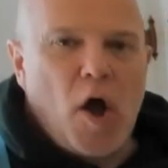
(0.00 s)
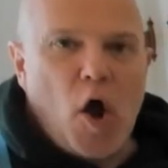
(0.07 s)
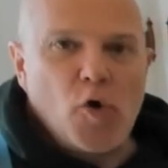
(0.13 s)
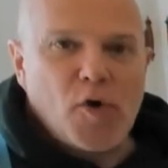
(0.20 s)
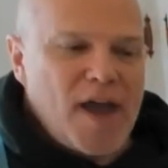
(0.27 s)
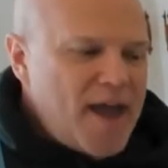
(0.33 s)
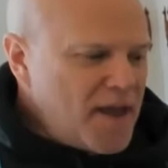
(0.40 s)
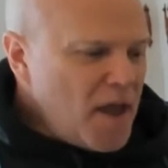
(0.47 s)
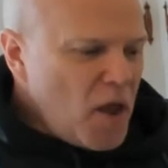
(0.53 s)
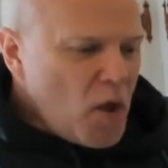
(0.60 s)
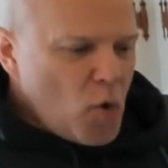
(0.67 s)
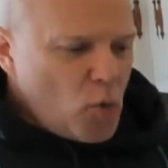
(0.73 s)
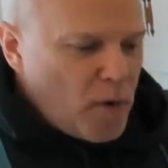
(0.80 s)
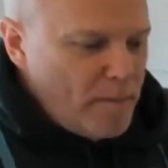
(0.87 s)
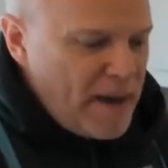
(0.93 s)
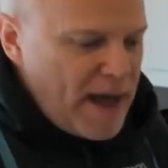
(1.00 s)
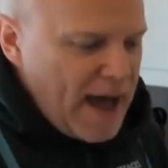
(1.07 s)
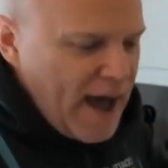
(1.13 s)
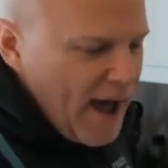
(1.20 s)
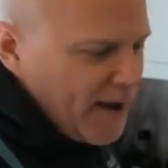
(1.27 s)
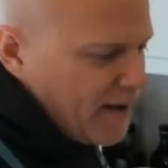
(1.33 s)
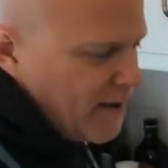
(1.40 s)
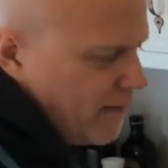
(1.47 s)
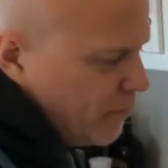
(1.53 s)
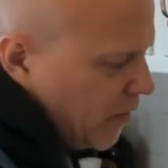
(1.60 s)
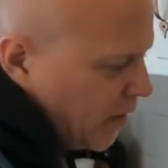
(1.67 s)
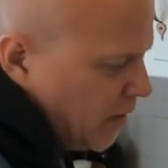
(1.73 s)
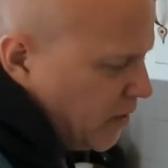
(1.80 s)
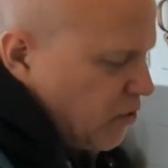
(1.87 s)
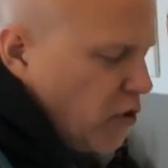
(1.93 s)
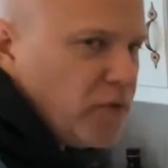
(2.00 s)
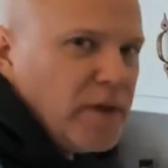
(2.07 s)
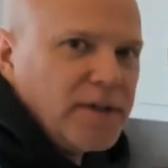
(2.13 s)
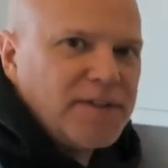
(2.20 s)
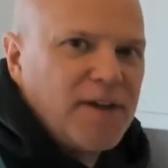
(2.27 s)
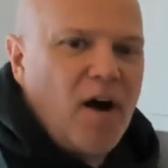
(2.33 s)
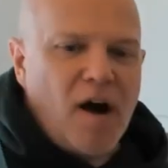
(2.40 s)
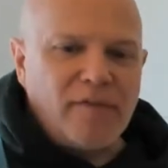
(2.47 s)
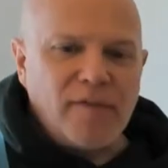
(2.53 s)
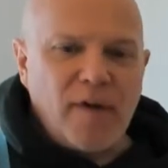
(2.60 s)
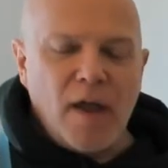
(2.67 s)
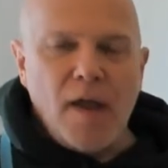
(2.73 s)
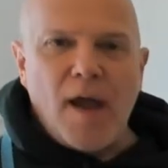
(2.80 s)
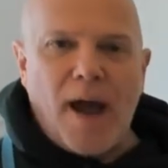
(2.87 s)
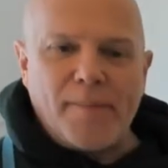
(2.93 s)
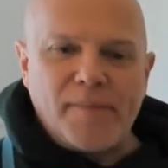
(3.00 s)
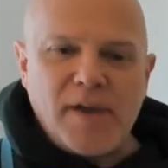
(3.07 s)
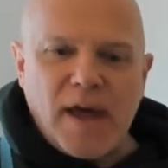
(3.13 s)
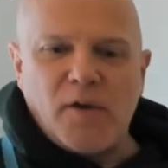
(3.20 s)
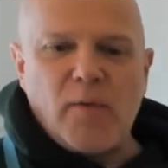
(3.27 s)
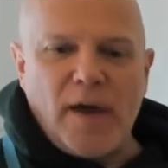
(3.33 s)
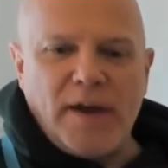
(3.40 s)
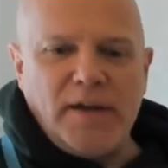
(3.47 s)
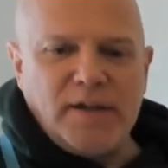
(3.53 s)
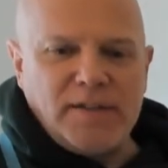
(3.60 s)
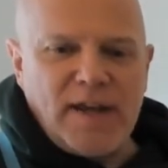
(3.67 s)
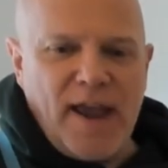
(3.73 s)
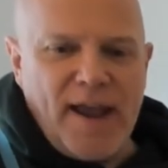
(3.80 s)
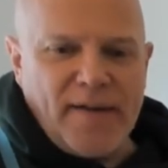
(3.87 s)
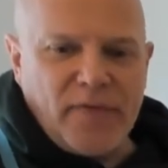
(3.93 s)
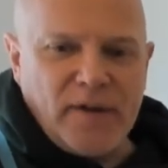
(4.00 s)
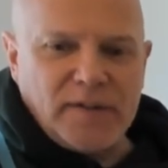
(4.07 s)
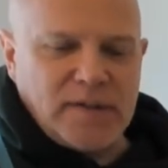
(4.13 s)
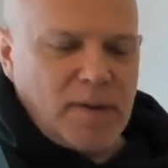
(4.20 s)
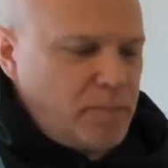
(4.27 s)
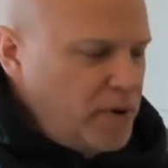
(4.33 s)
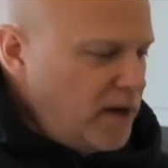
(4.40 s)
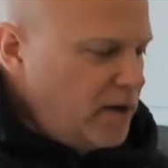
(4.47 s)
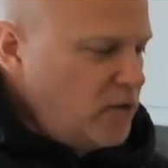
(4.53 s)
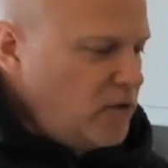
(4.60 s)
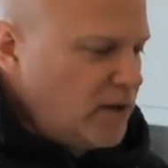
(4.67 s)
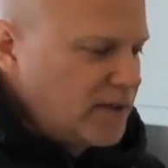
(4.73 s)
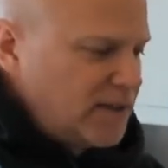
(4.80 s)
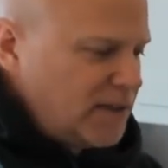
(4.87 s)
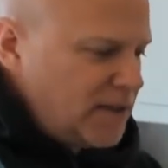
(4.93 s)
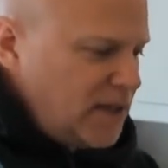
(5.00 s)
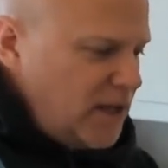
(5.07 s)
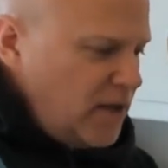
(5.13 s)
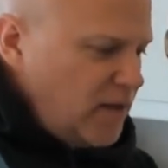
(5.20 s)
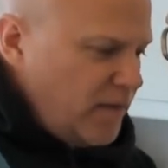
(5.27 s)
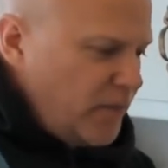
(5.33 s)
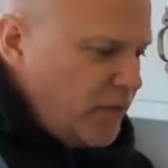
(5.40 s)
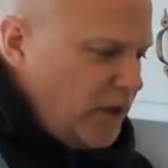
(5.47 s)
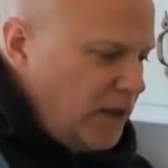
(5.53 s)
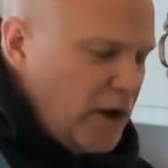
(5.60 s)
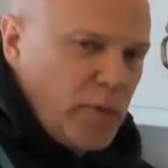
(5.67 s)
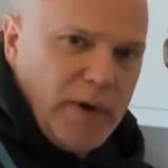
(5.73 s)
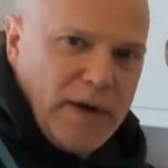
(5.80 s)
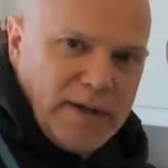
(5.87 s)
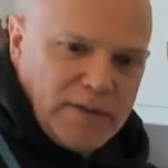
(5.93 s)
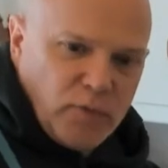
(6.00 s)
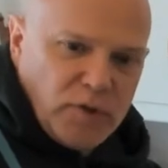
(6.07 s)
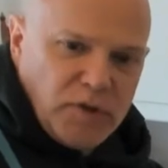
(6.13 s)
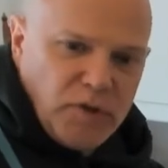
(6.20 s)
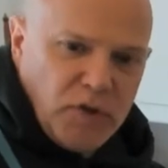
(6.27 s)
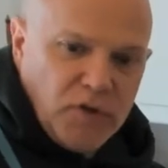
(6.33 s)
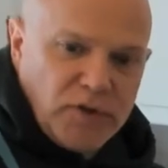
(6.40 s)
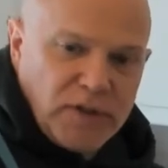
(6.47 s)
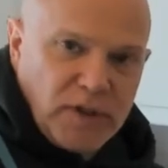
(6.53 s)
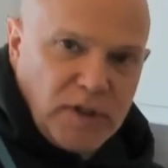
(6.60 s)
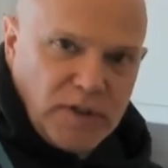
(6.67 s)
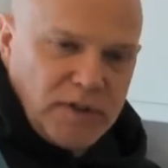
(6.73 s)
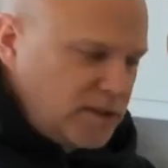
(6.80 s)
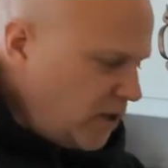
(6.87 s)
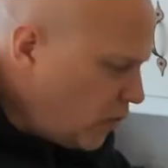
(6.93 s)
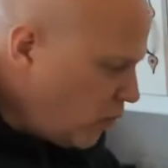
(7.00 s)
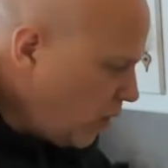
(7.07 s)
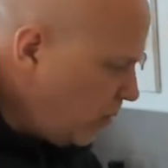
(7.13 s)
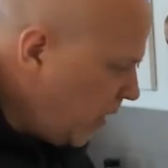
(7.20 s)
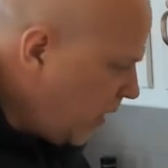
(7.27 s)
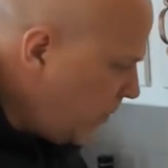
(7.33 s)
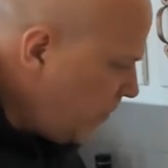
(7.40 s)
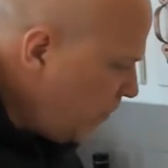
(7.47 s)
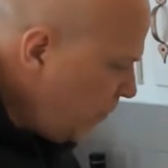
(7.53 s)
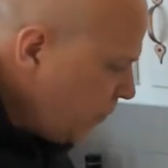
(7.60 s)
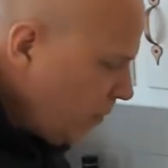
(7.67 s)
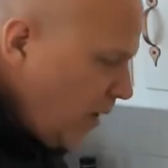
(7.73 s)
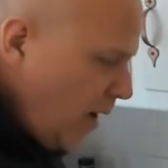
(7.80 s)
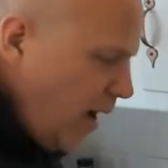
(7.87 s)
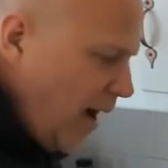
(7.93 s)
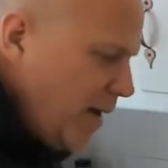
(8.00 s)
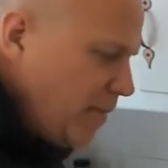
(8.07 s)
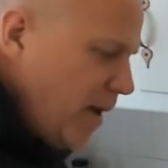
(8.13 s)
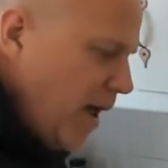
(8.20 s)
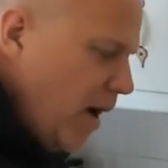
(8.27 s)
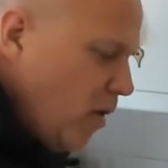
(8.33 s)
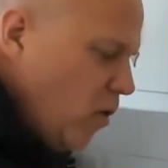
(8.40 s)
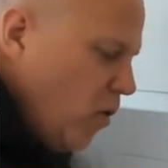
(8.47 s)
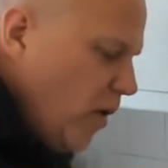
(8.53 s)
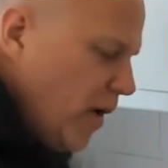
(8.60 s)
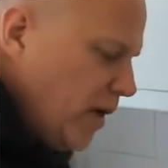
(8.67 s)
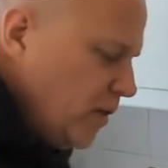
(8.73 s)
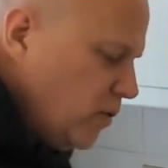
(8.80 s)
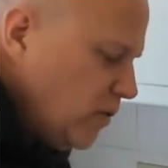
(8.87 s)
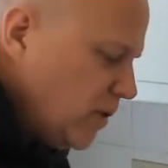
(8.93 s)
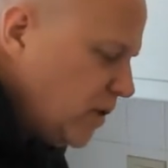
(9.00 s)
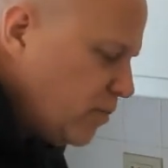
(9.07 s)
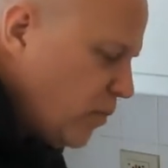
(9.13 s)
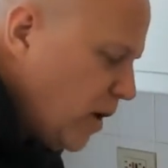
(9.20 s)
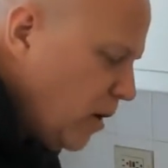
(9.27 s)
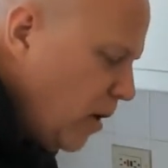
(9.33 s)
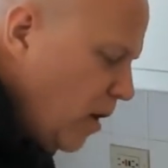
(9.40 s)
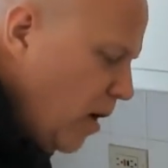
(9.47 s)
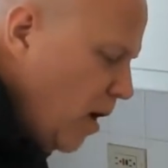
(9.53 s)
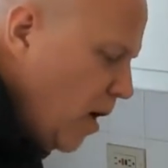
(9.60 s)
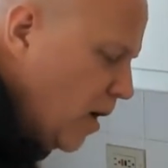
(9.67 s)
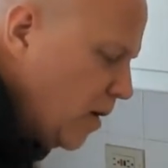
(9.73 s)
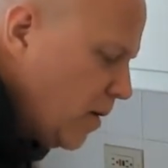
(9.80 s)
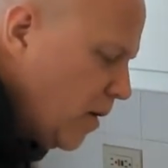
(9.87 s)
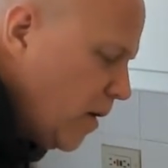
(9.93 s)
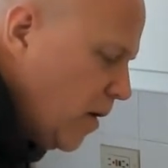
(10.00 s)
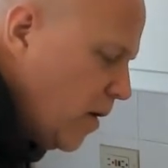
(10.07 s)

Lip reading: Okay, we're back. I'm going to turn this off. I'm getting ready to take this and put it, you can see that the liquid has reduced considerably. I am now going to sprinkle on